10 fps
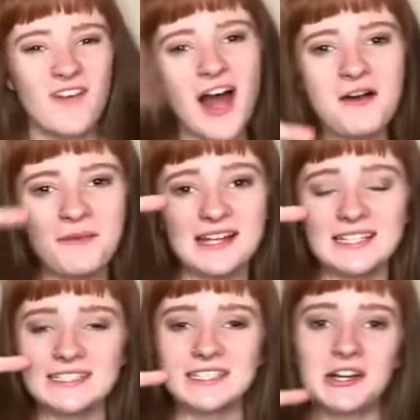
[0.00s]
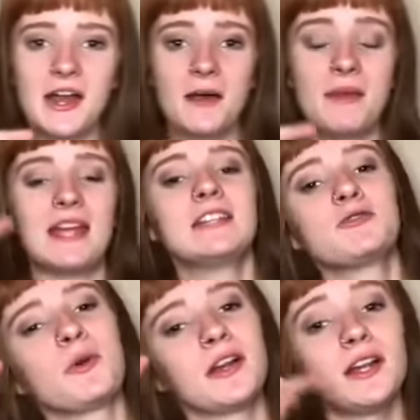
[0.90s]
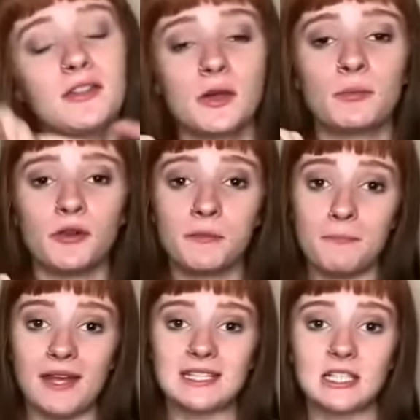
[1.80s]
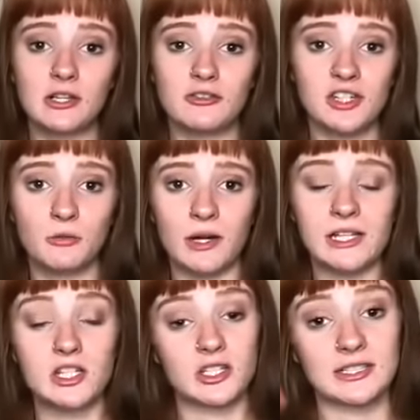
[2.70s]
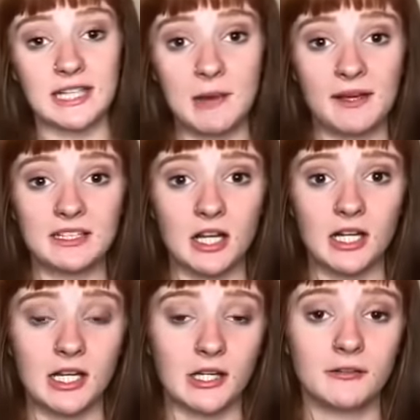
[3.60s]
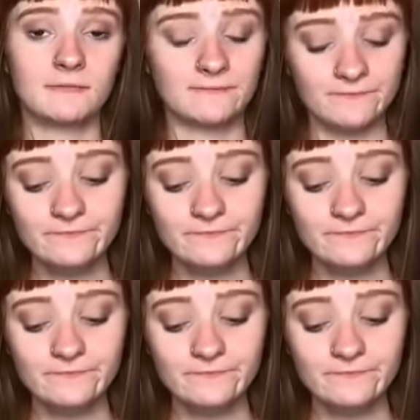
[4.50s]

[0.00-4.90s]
Follow my Instagram and Twitter. They're both Miss Gucci Witch. Just same like as on YouTube. Here.